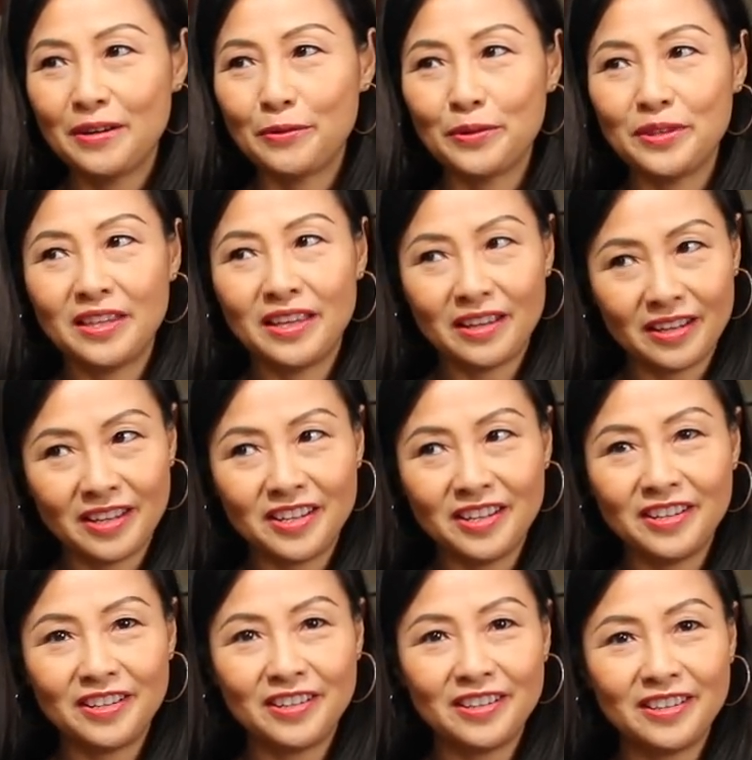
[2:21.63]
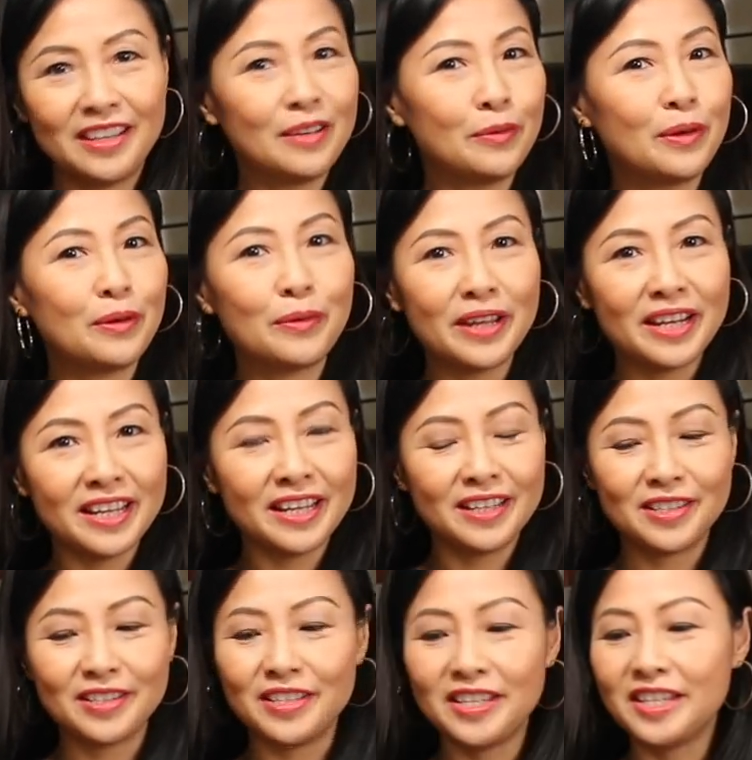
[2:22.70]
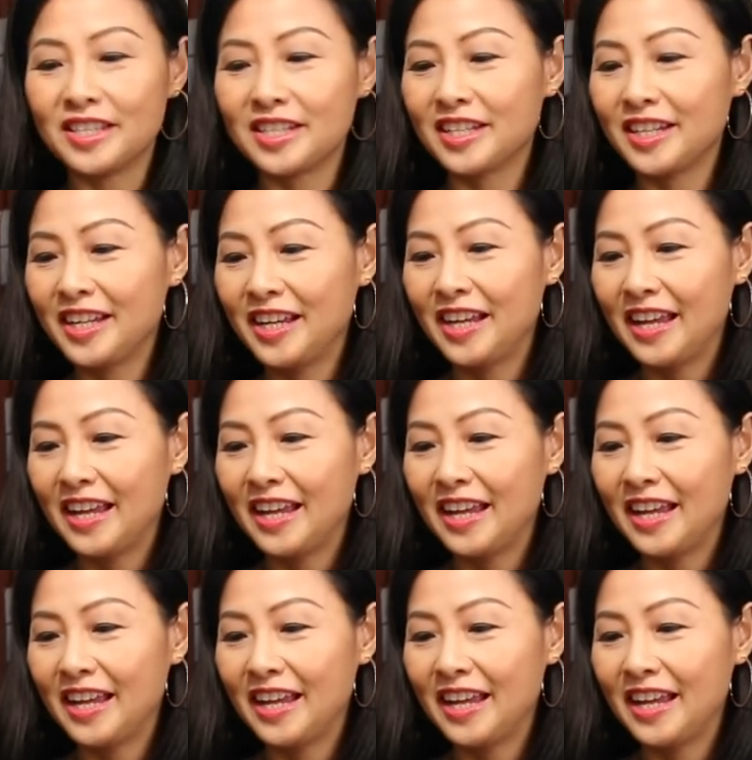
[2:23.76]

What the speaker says: When they are here, then we're ready to eat